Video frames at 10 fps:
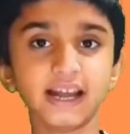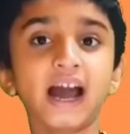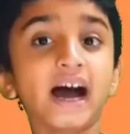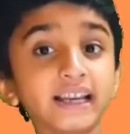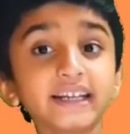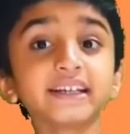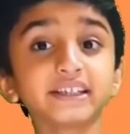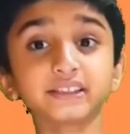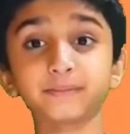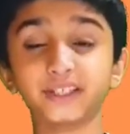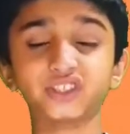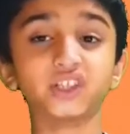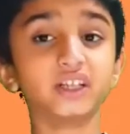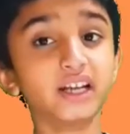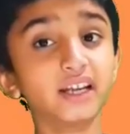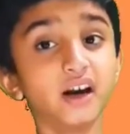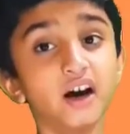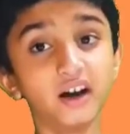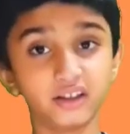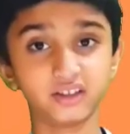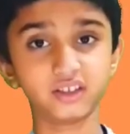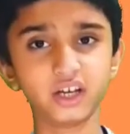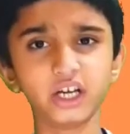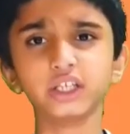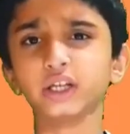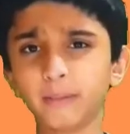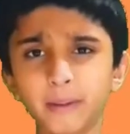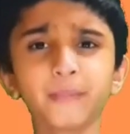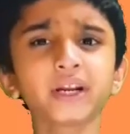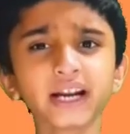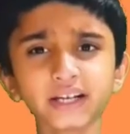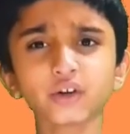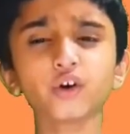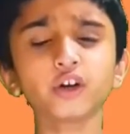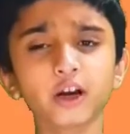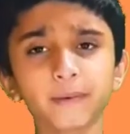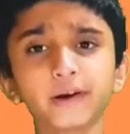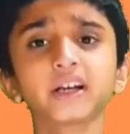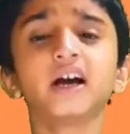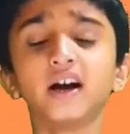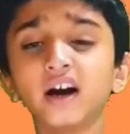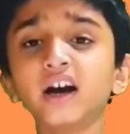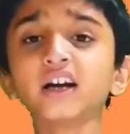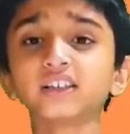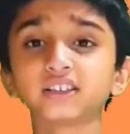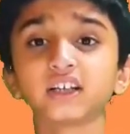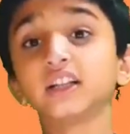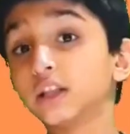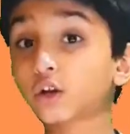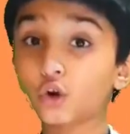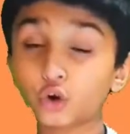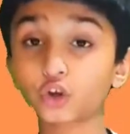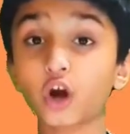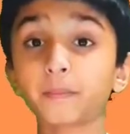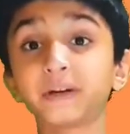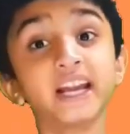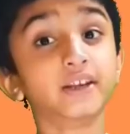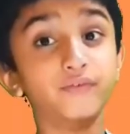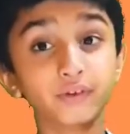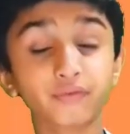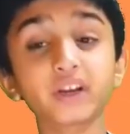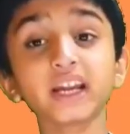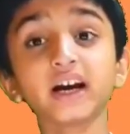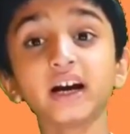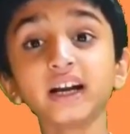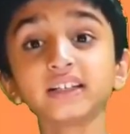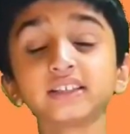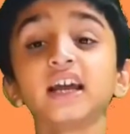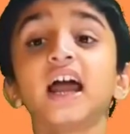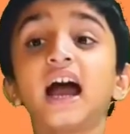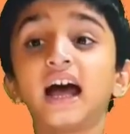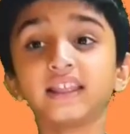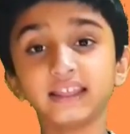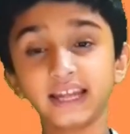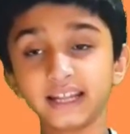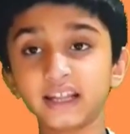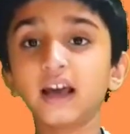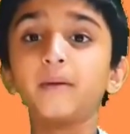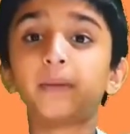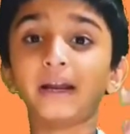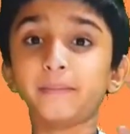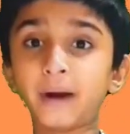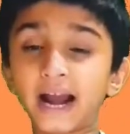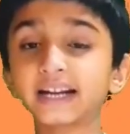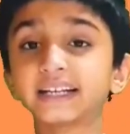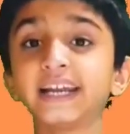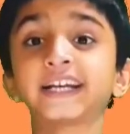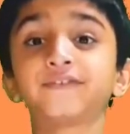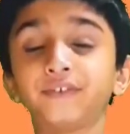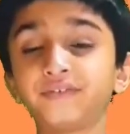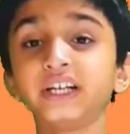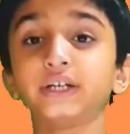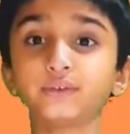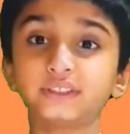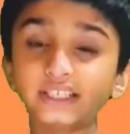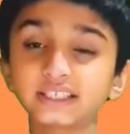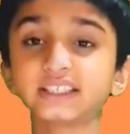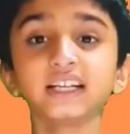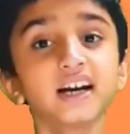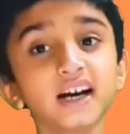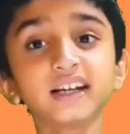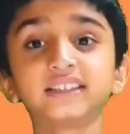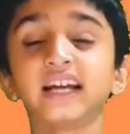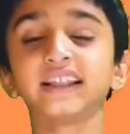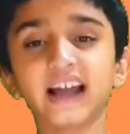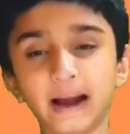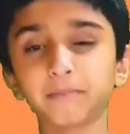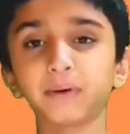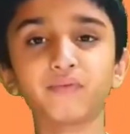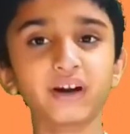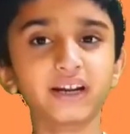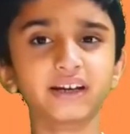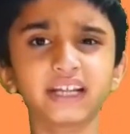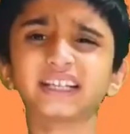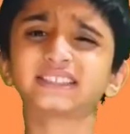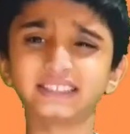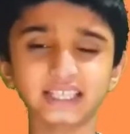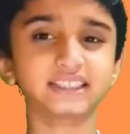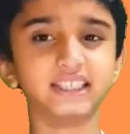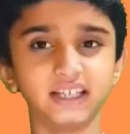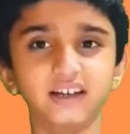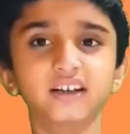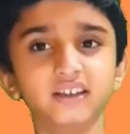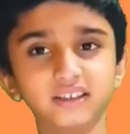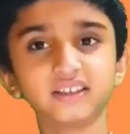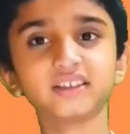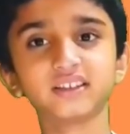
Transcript: and it is measured in hertz. You remember I told you about hertz? The cooktop takes 50 hertz, and then my Mac takes 50 to 60 hertz, and the amplifier takes 60 hertz.